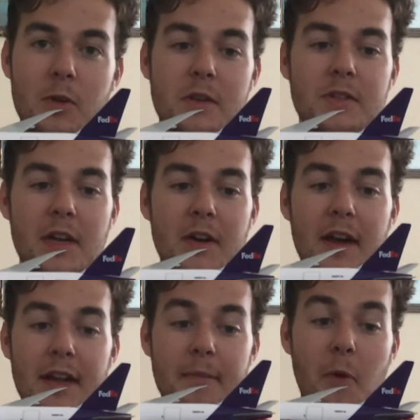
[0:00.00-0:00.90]

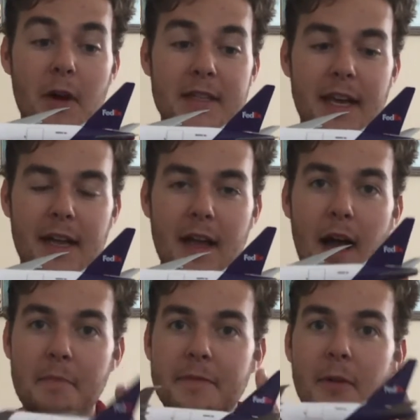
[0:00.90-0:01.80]
generating a more tail
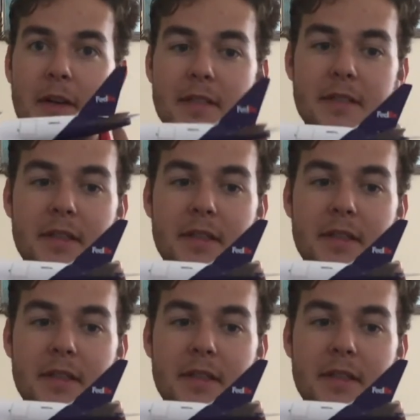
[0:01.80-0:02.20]
up force,